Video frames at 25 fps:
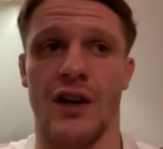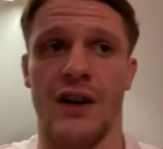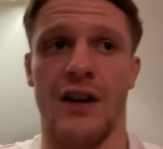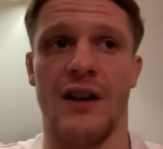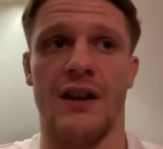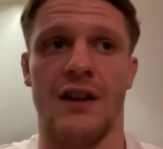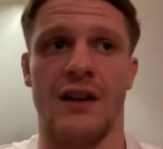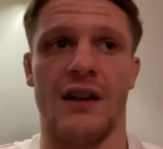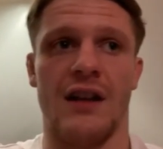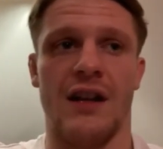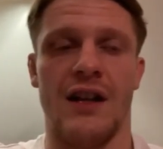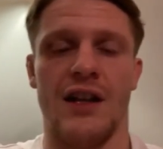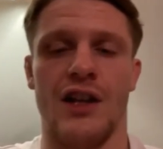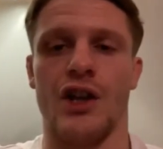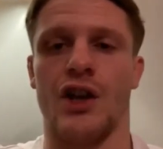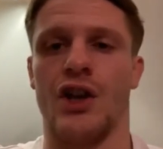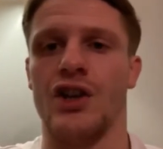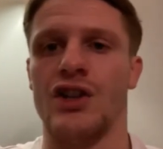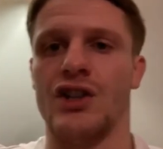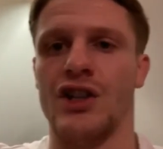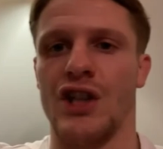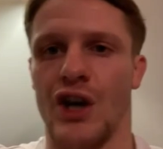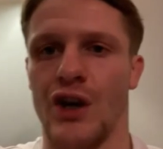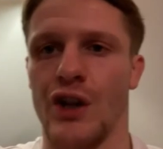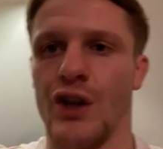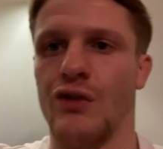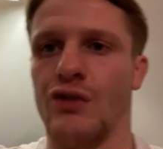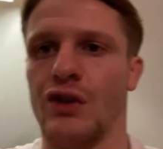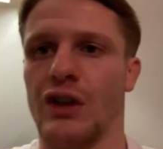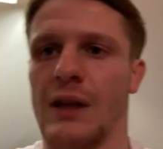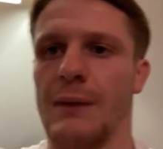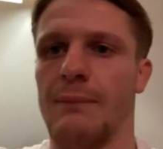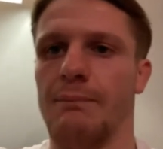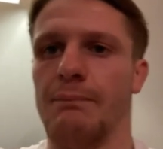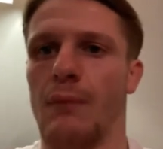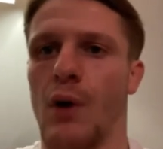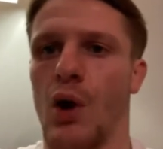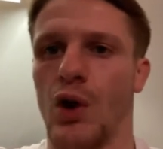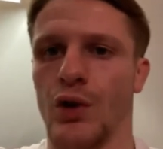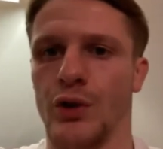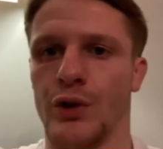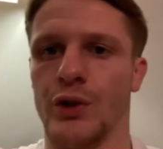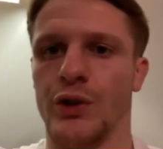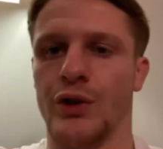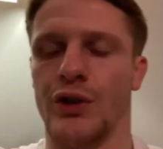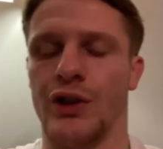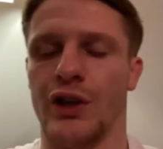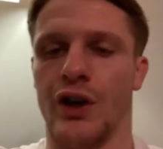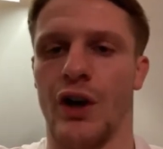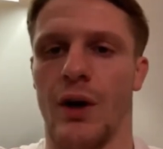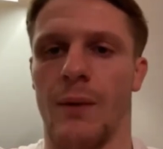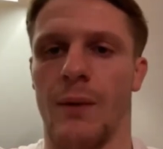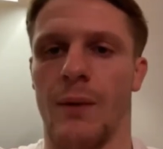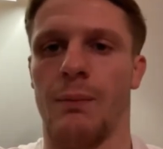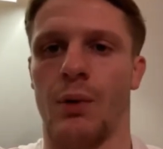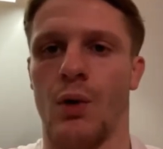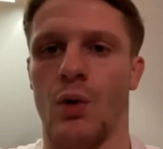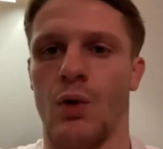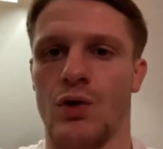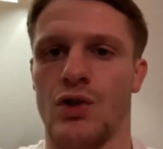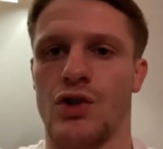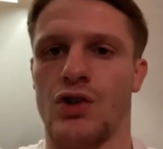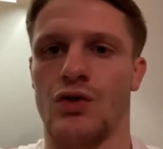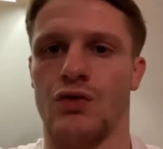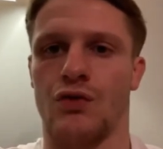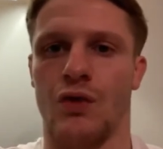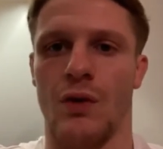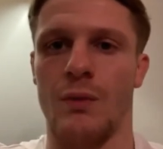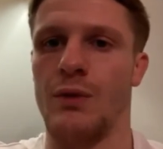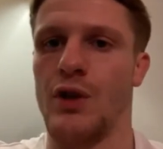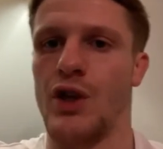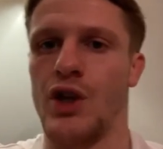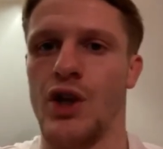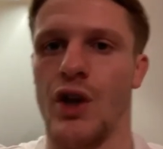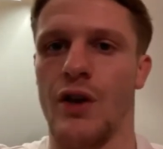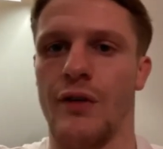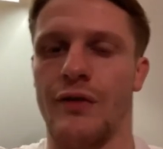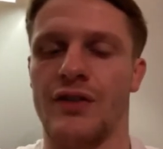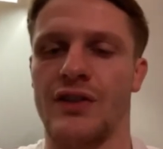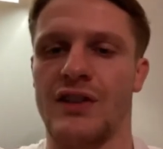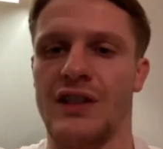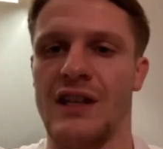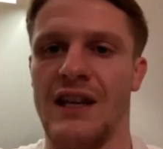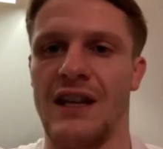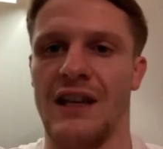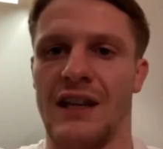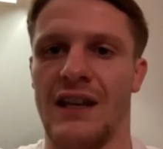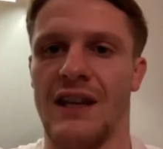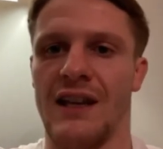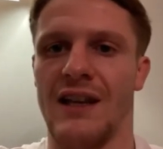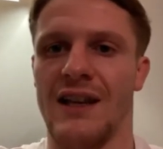And you can tell they've really modeled their approach from the UFC.